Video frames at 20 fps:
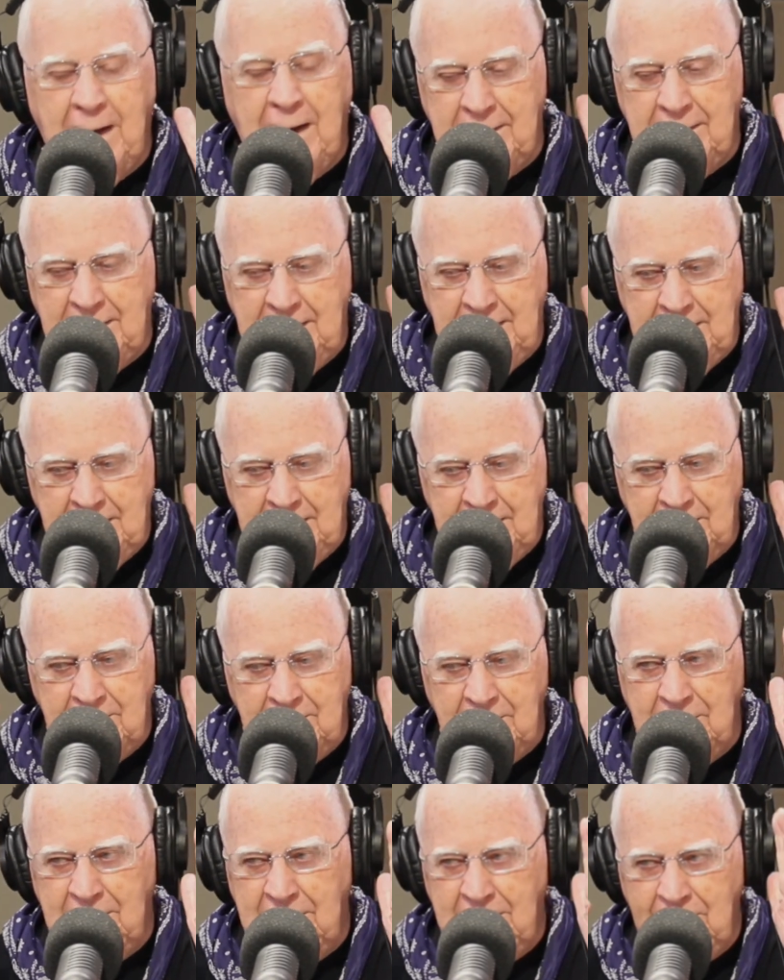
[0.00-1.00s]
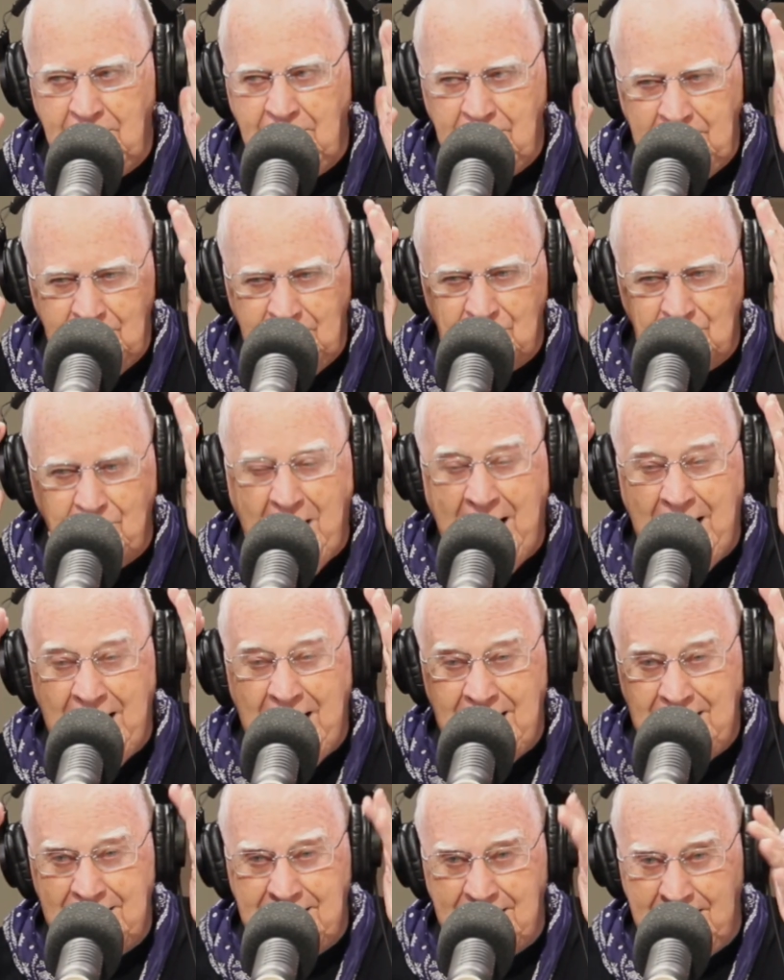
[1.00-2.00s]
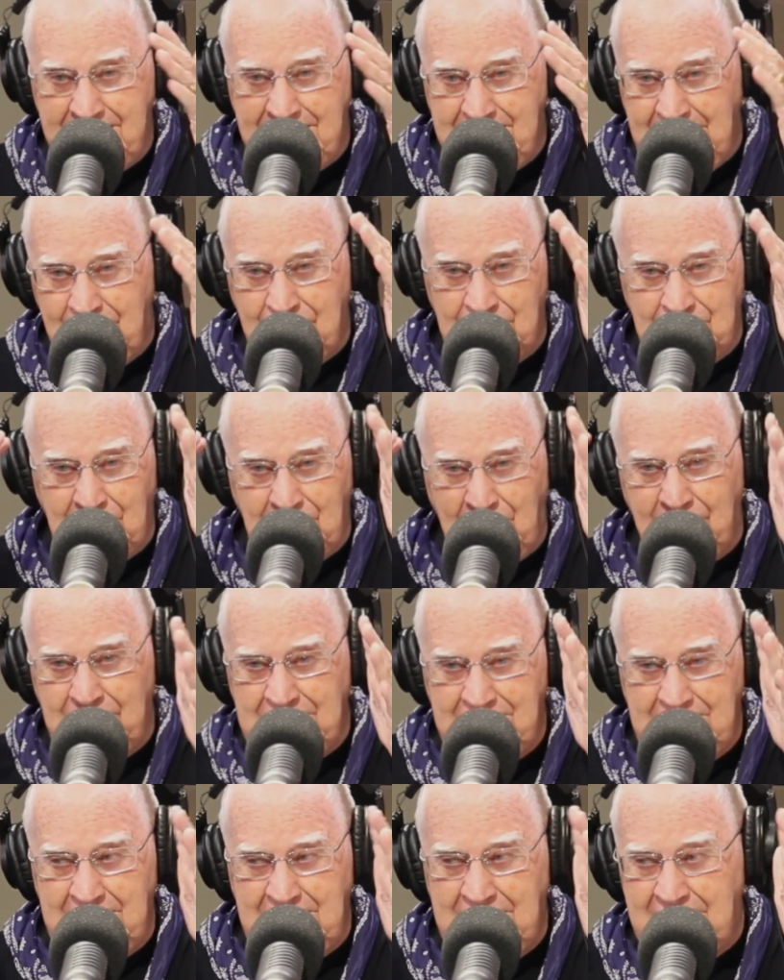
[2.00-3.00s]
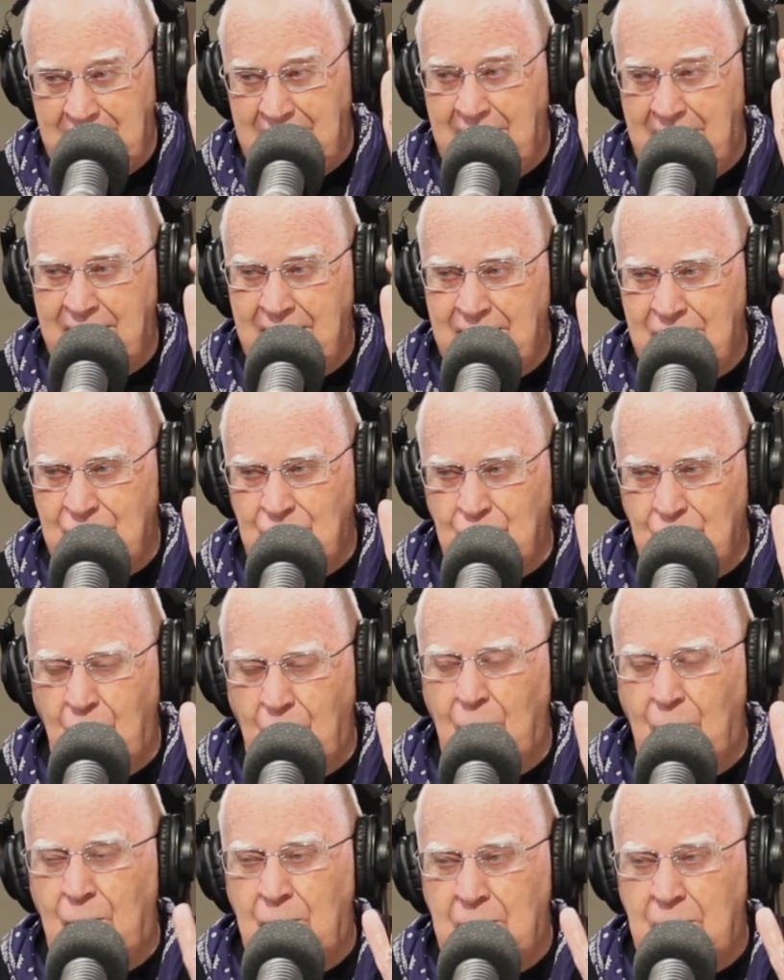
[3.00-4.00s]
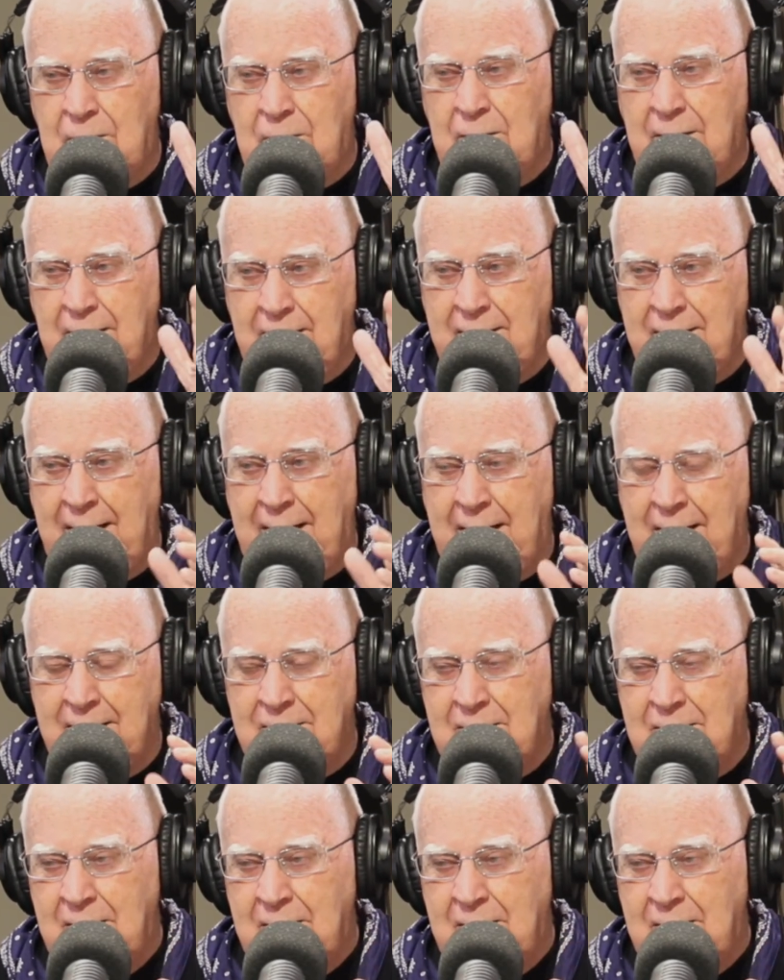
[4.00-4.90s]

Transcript: his mind, I think, was always thinking on his role and that.